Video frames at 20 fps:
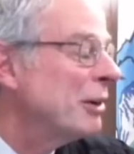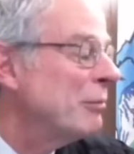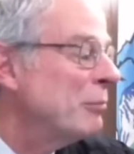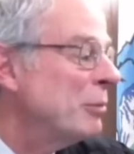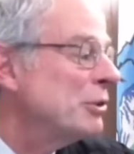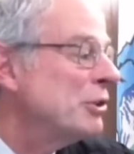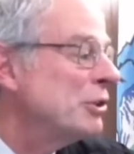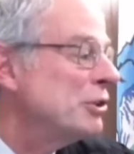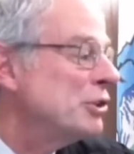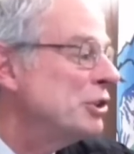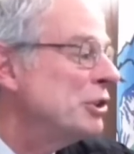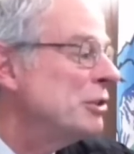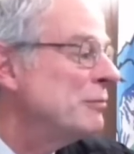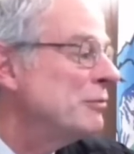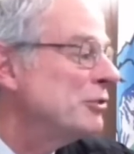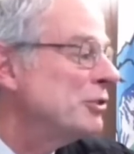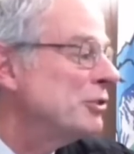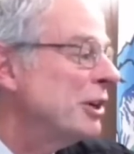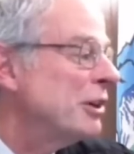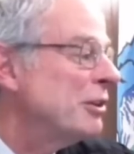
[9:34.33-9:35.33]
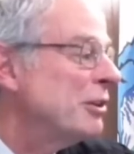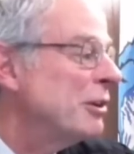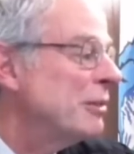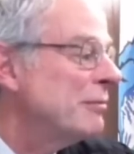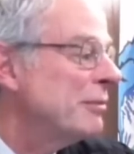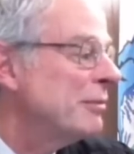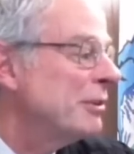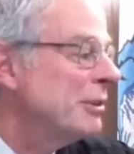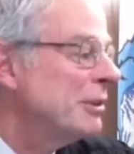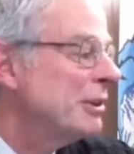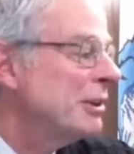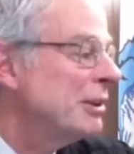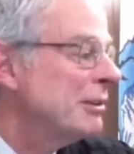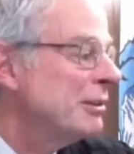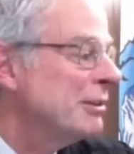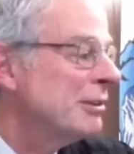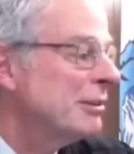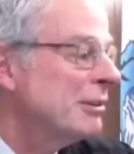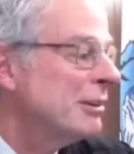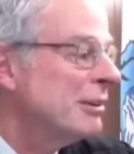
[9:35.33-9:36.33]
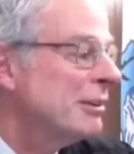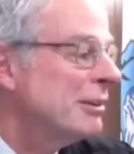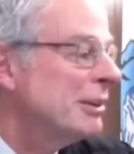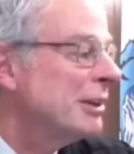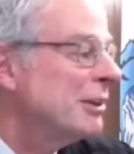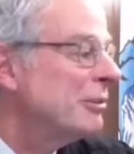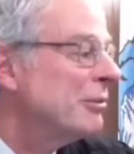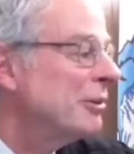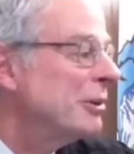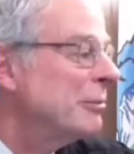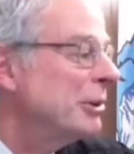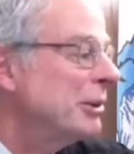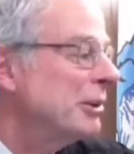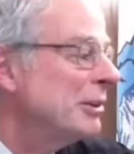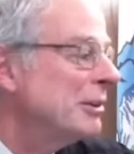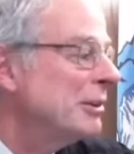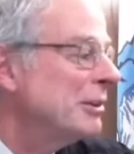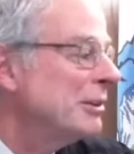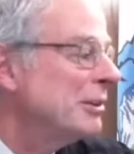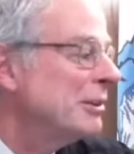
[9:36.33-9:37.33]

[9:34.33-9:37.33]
okay, but did she sign off on that, on that agreement?